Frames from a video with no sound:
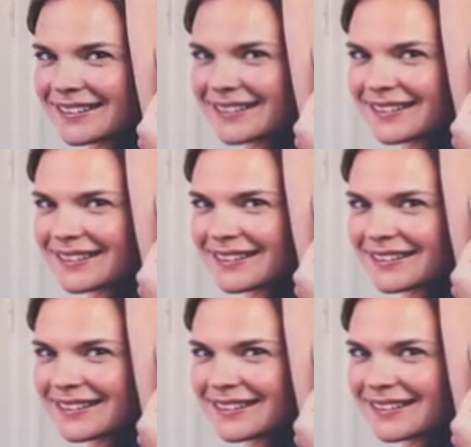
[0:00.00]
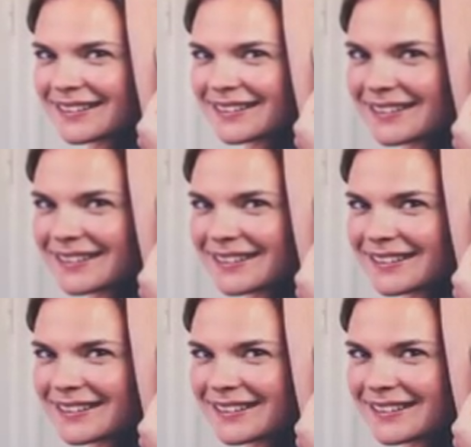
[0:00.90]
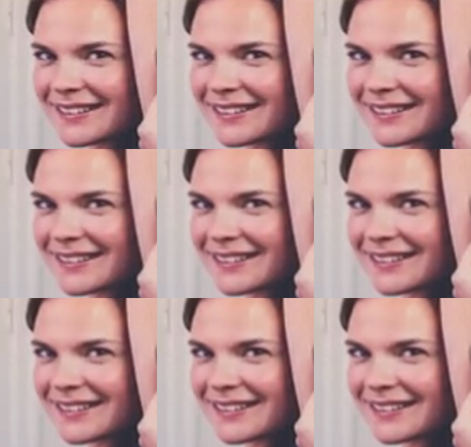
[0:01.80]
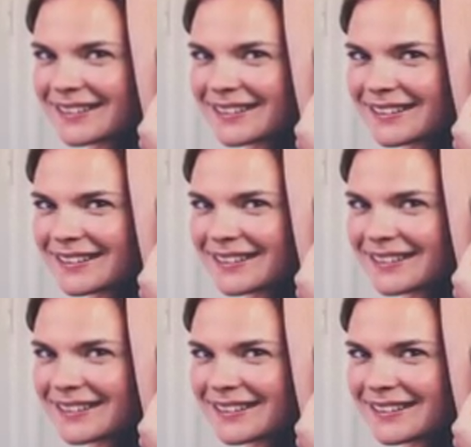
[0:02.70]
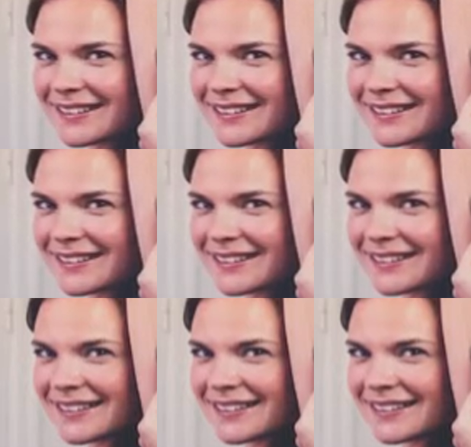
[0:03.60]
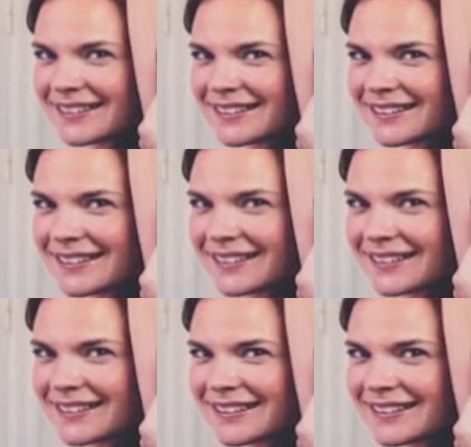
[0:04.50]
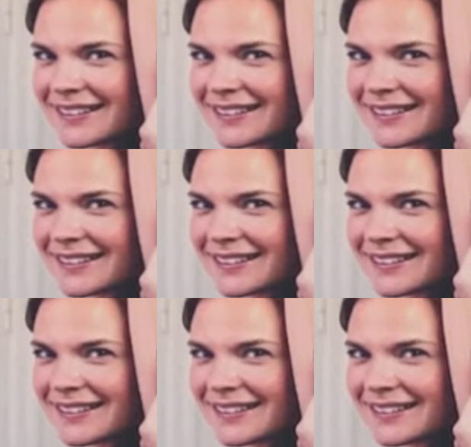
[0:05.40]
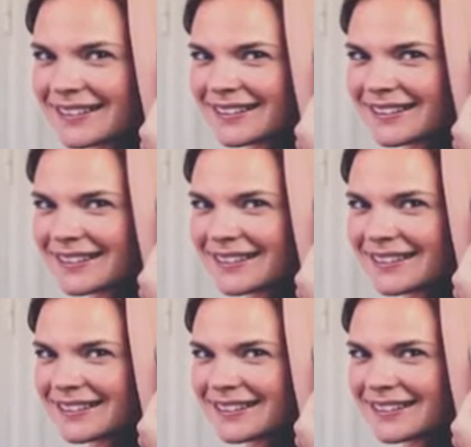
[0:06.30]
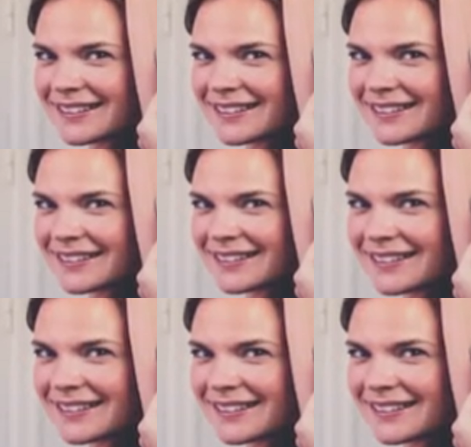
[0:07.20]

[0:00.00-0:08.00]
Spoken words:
This person isn't speaking.